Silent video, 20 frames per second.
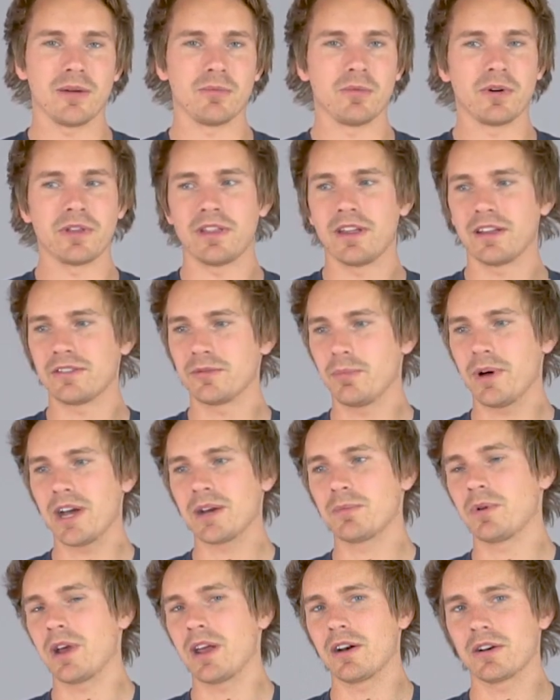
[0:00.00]
whether that's
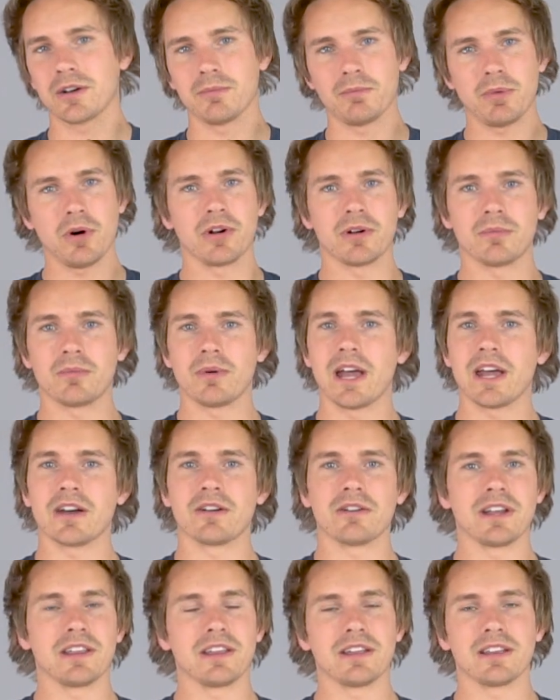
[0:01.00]
bike brand or component brand
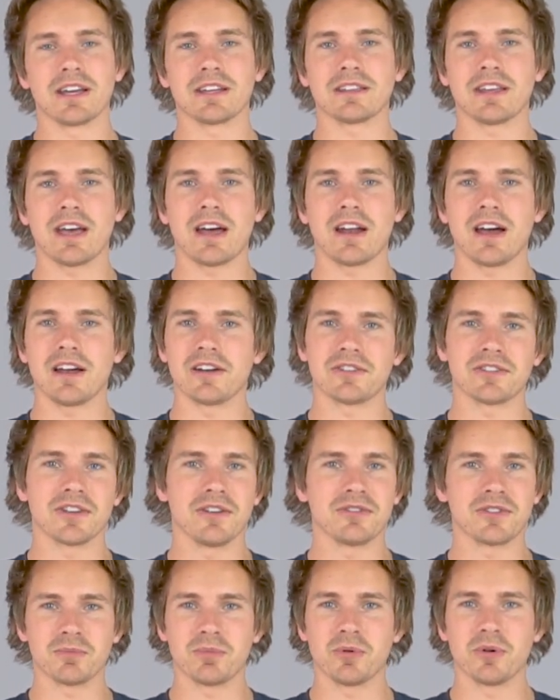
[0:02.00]
or anything like that. I just
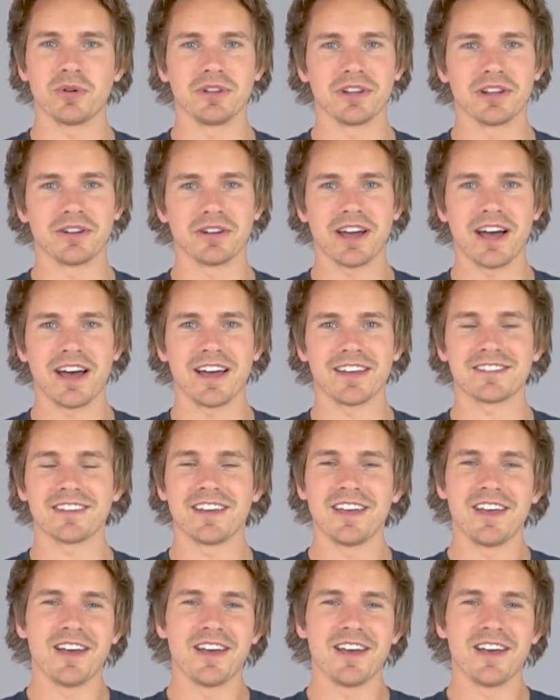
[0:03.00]
love supporting little guys